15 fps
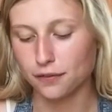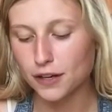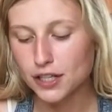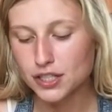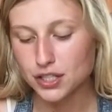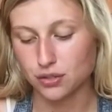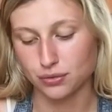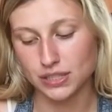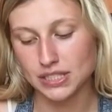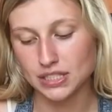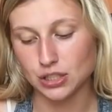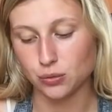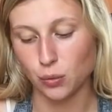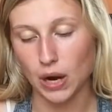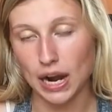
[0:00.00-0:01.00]
first
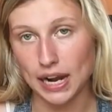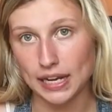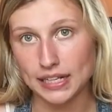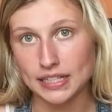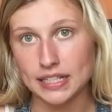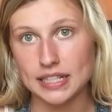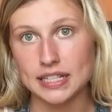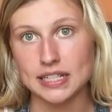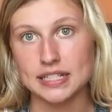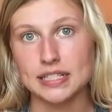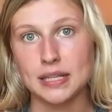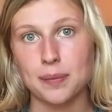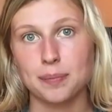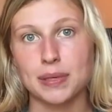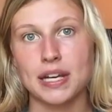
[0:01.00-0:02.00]
reason why
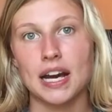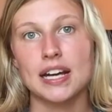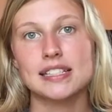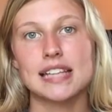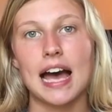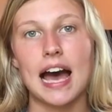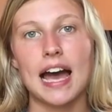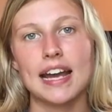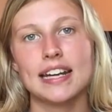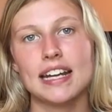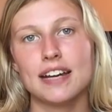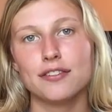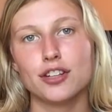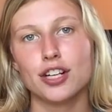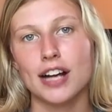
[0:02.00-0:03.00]
is because I
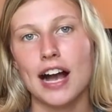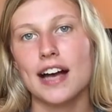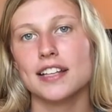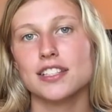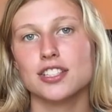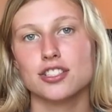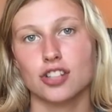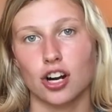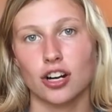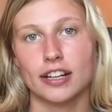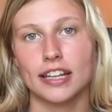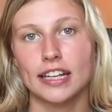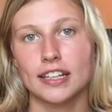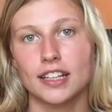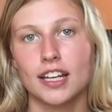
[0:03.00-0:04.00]
never got
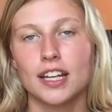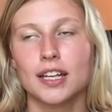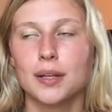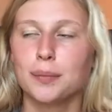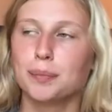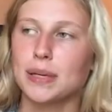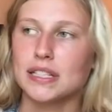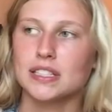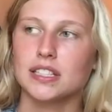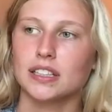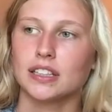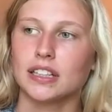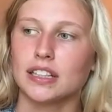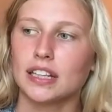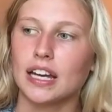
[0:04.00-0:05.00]
started
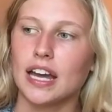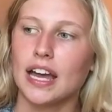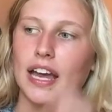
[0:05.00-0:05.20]
basically.